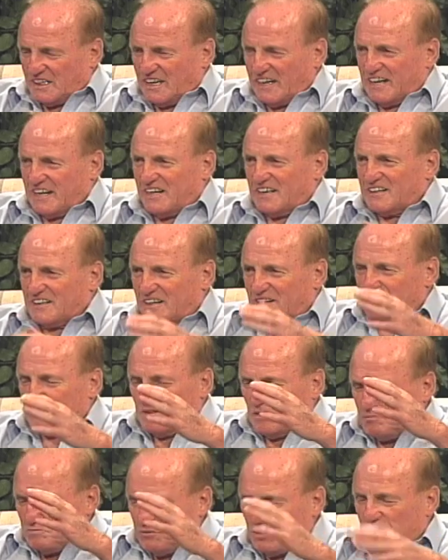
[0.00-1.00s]
had an
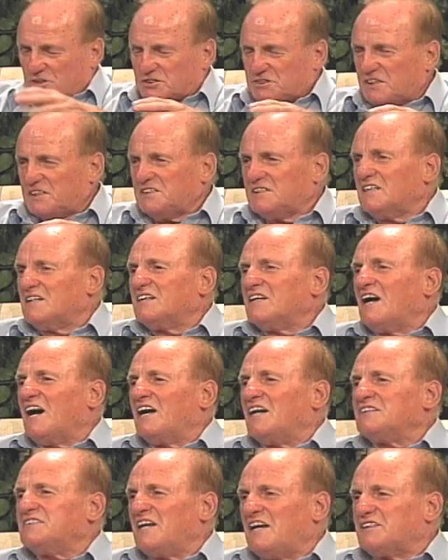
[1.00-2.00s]
emergency
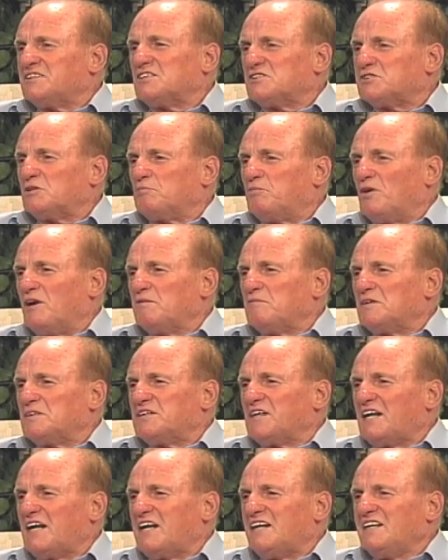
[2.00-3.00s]
dentist appointment
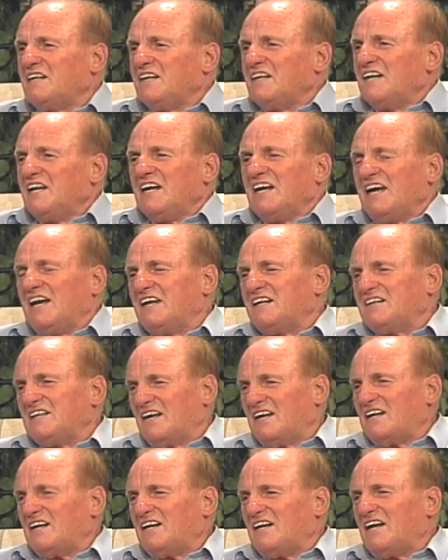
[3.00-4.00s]
today, and
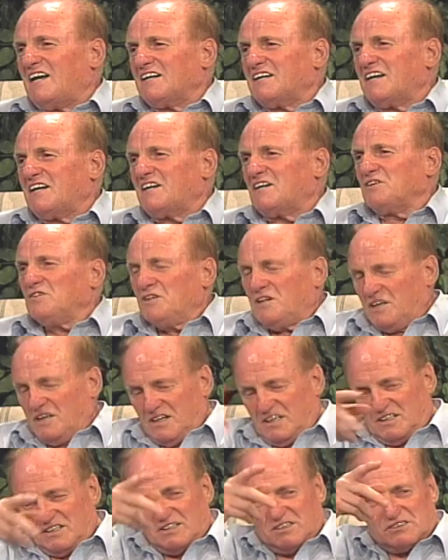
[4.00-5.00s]
I got to
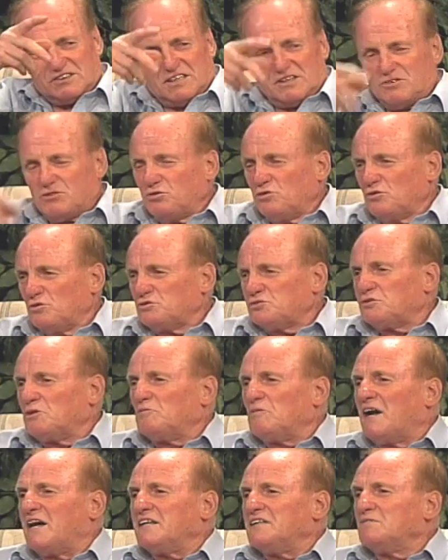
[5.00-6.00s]
say kudos to
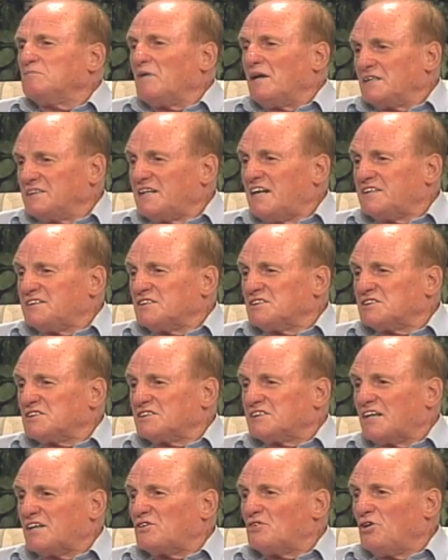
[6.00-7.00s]
my dentist because
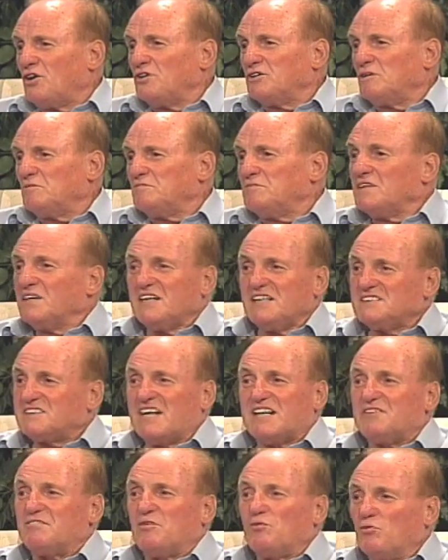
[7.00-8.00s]
I called him. He's not
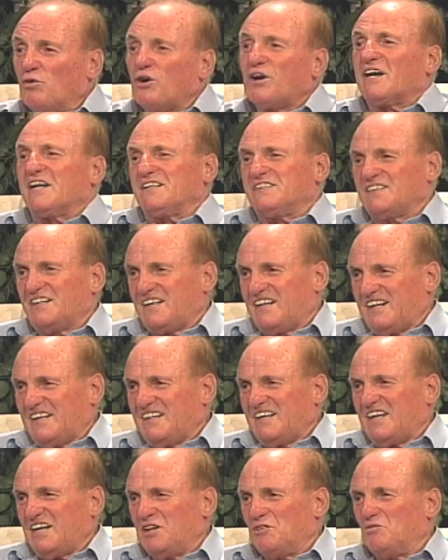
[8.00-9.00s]
even working today,
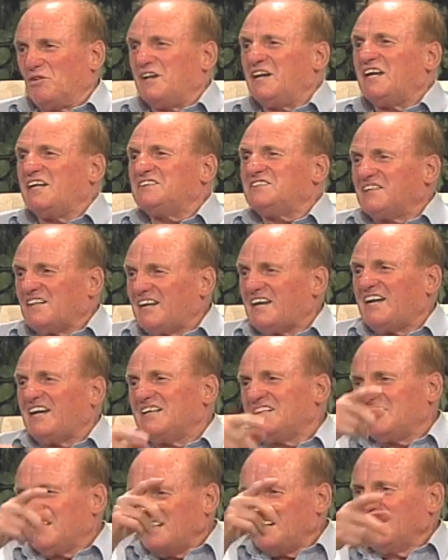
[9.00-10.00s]
and he went in today
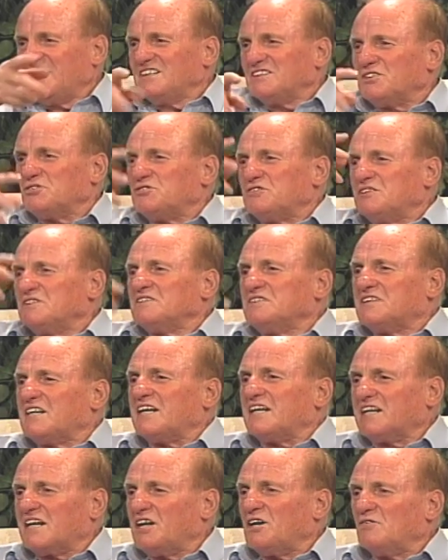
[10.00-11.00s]
to
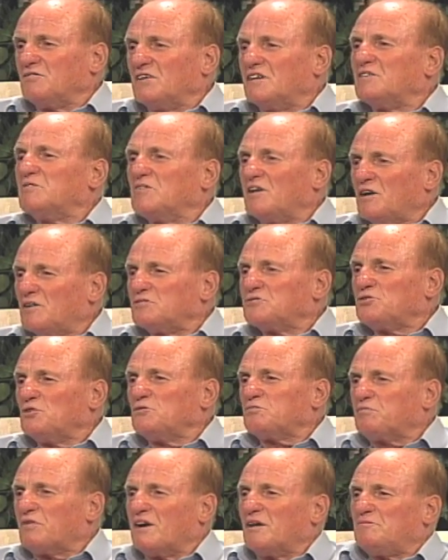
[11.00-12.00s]
take care of a tooth
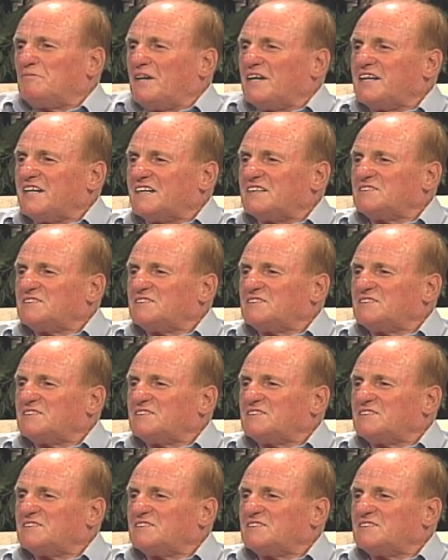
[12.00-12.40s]
problem I had.